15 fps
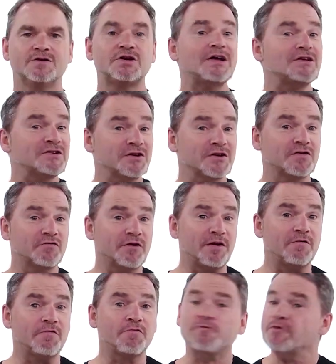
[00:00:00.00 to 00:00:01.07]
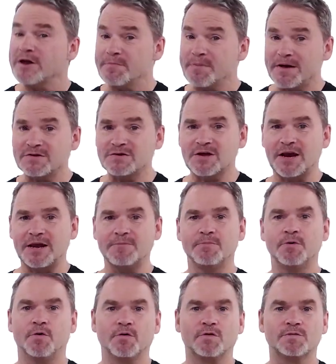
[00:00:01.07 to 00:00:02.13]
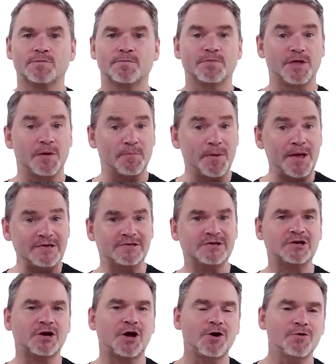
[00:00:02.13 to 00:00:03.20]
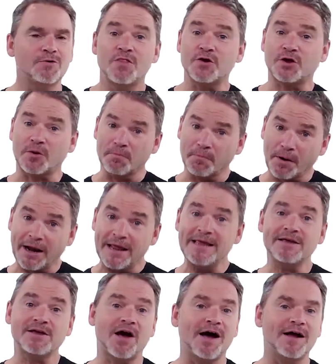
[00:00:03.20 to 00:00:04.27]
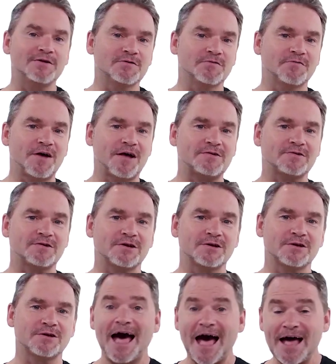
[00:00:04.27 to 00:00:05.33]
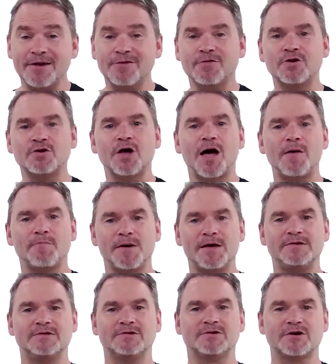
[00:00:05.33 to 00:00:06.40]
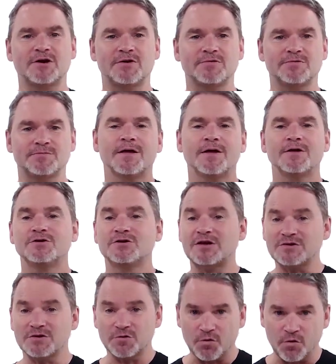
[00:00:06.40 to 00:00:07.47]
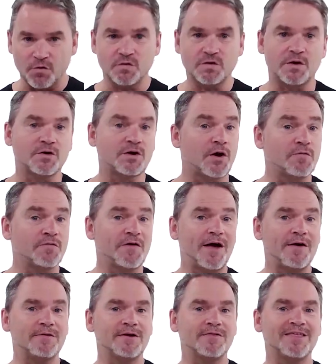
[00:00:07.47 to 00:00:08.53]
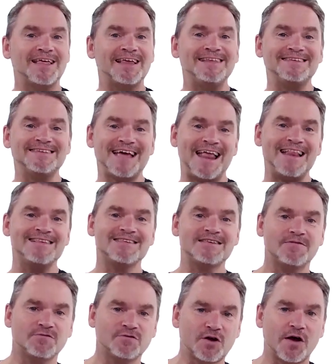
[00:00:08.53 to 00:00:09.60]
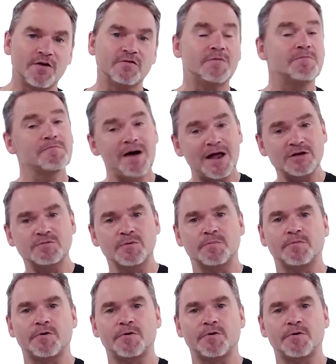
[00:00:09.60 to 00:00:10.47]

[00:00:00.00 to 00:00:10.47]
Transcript: Jason has written 3 best-selling books: The Obesity Code, The Complete Guide to Fasting, and The Diabetes Code. Jason also co-founded the Intensive Dietary Management